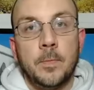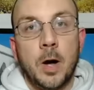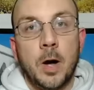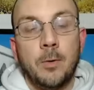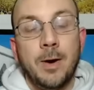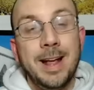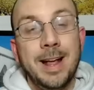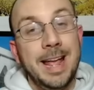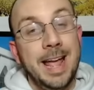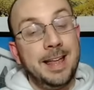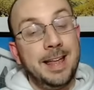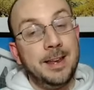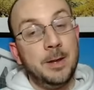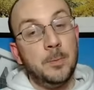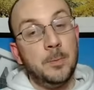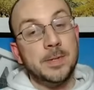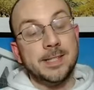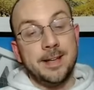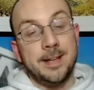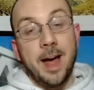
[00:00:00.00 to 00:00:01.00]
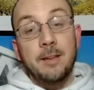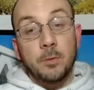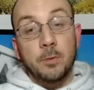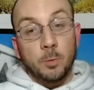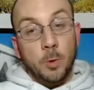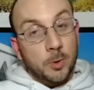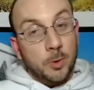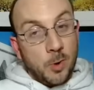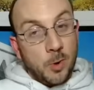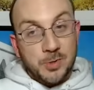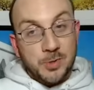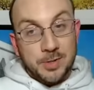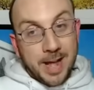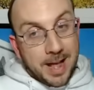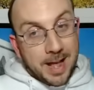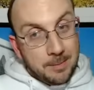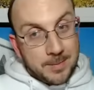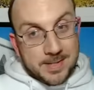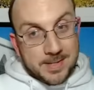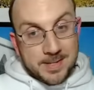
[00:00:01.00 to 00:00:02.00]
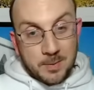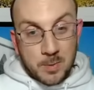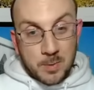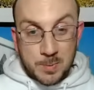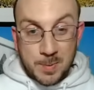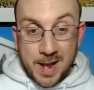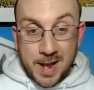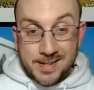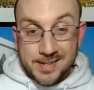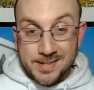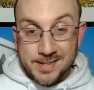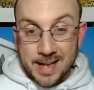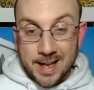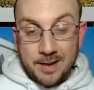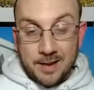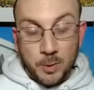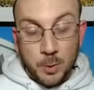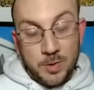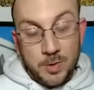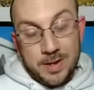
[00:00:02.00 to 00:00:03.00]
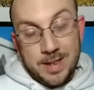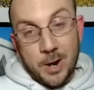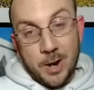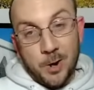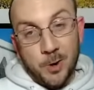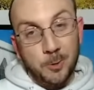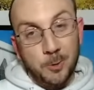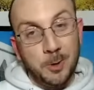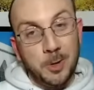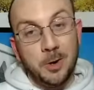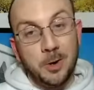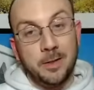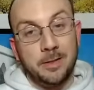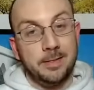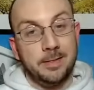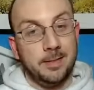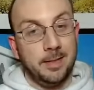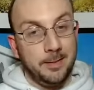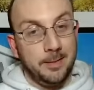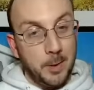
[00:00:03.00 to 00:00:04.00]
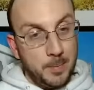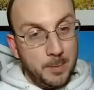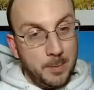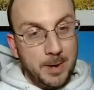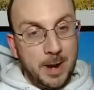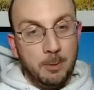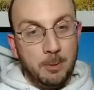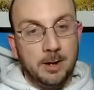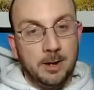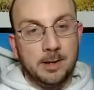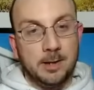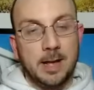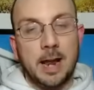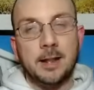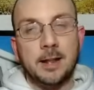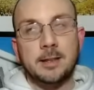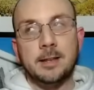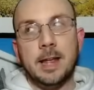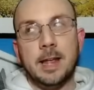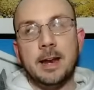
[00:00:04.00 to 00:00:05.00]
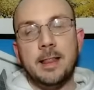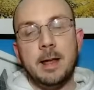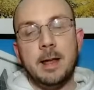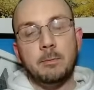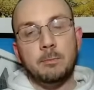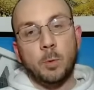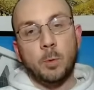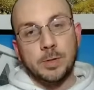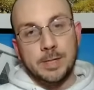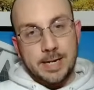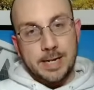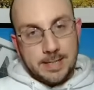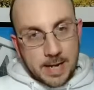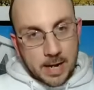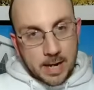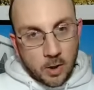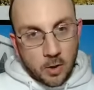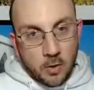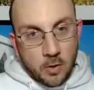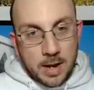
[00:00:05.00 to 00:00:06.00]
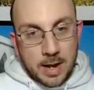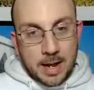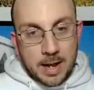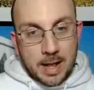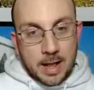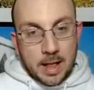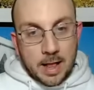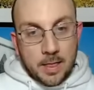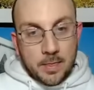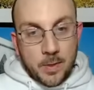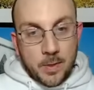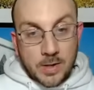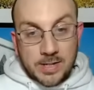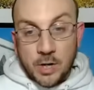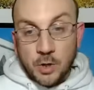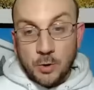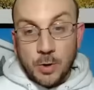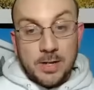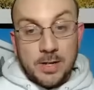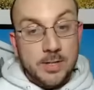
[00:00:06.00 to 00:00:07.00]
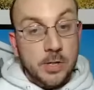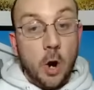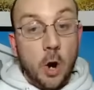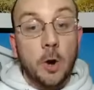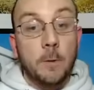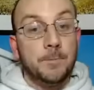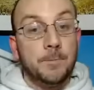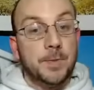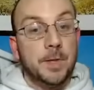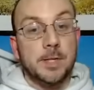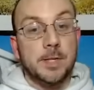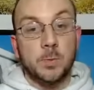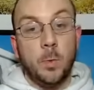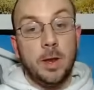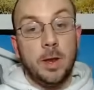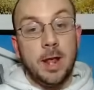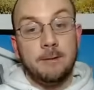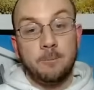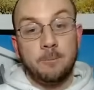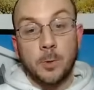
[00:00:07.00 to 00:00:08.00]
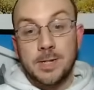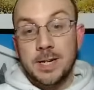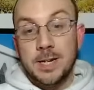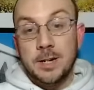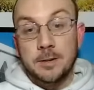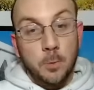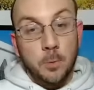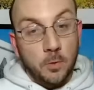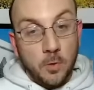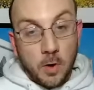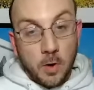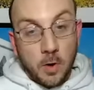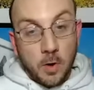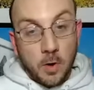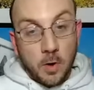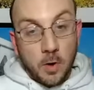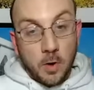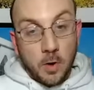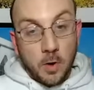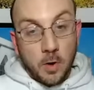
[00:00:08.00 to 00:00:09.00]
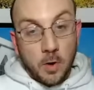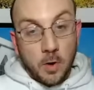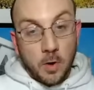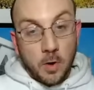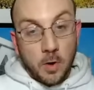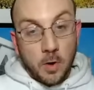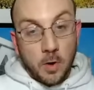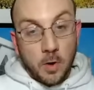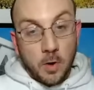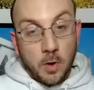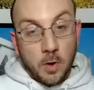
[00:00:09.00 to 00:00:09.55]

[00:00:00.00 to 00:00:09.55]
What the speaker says: All right, and it was kind of a roller coaster game in some respects. I kind of alluded to that earlier a little bit, but now we'll kind of get into that in more detail. The Hawks had a great start to this one, a 14-4 run to begin the game.